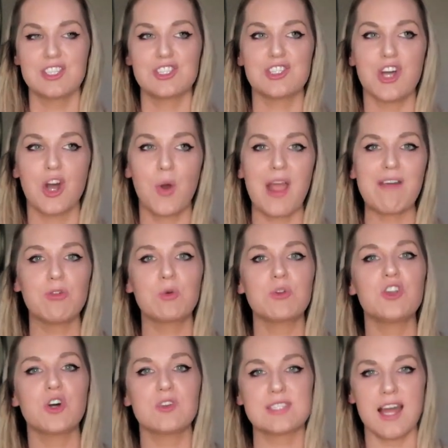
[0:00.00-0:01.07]
So
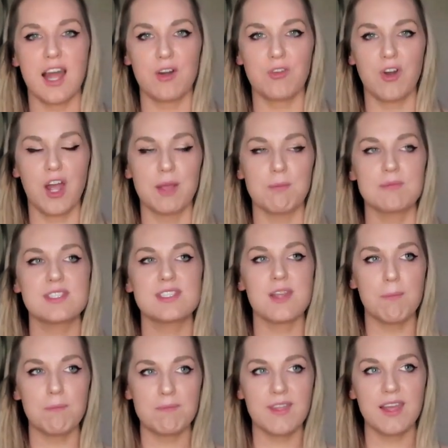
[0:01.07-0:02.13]
everyone knows that rhyme,
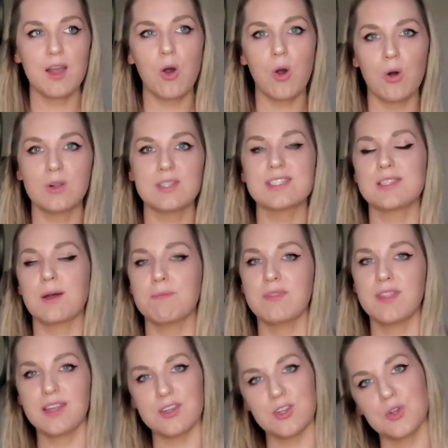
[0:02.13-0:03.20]
something old,
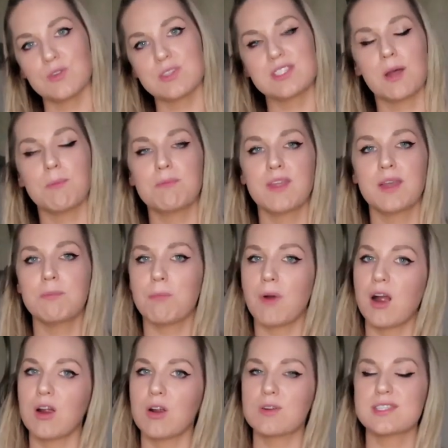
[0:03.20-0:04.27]
something new, something
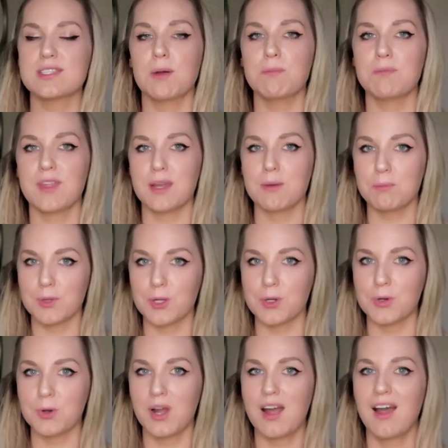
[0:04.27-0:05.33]
borrowed, something
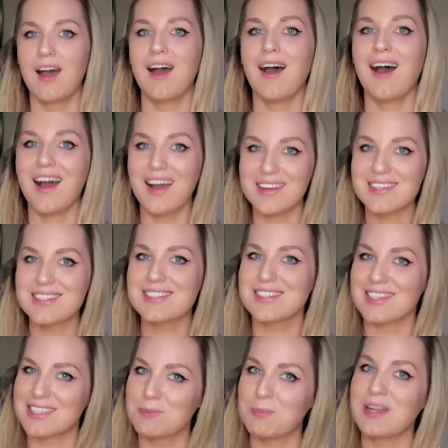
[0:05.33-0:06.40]
blue, and a
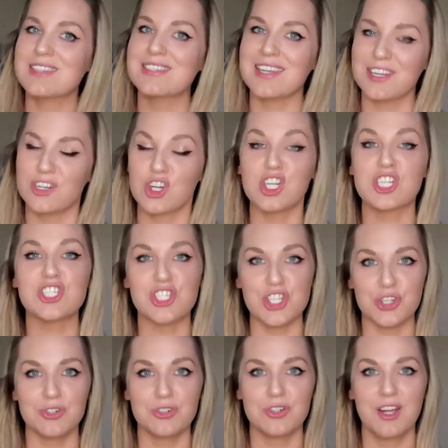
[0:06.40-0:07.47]
sixpence in her
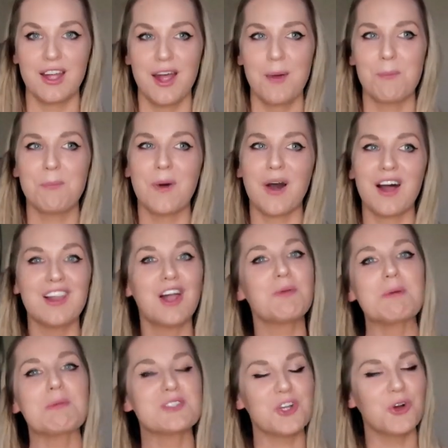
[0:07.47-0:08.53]
shoe. But a lot
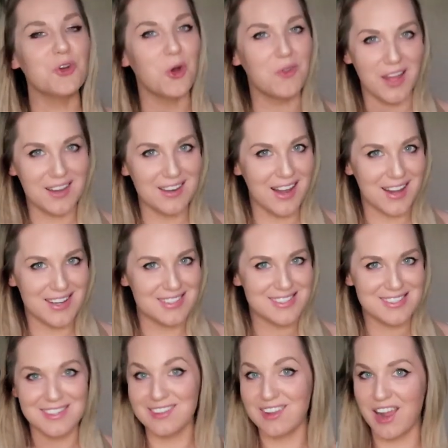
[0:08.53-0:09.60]
of people don't know that
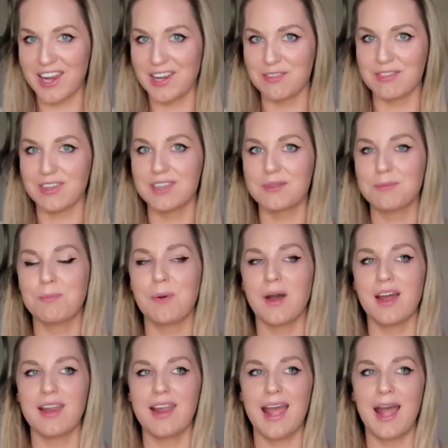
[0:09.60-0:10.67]
last line of it,
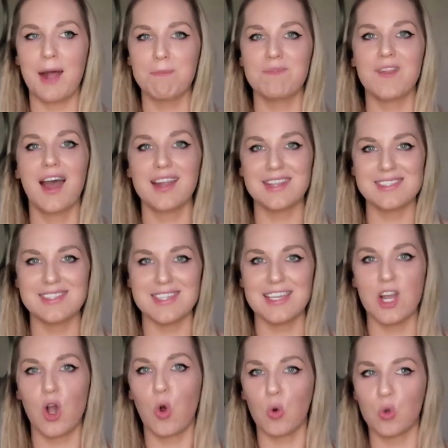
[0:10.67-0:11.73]
but that is
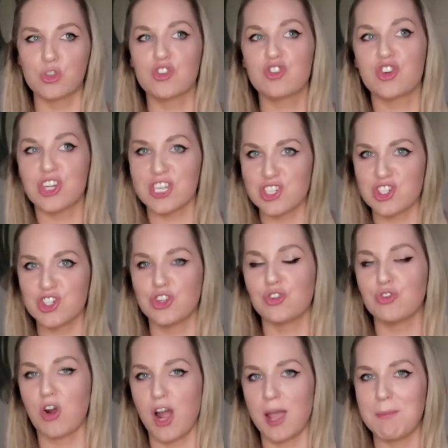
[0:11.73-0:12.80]
the old
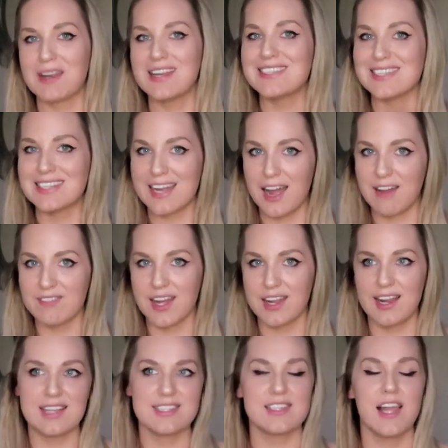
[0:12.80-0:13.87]
traditional rhyme, and it did have
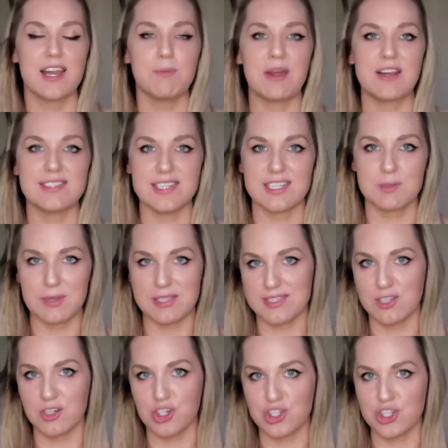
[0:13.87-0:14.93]
that last line about a
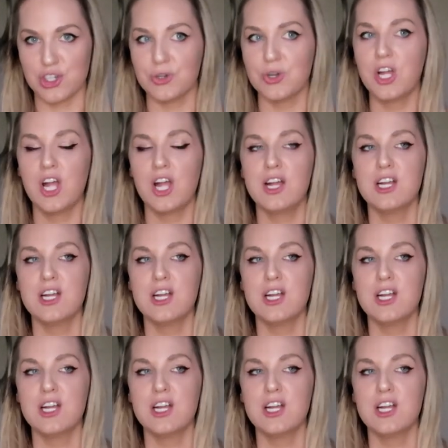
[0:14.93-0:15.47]
sixpence in her shoe.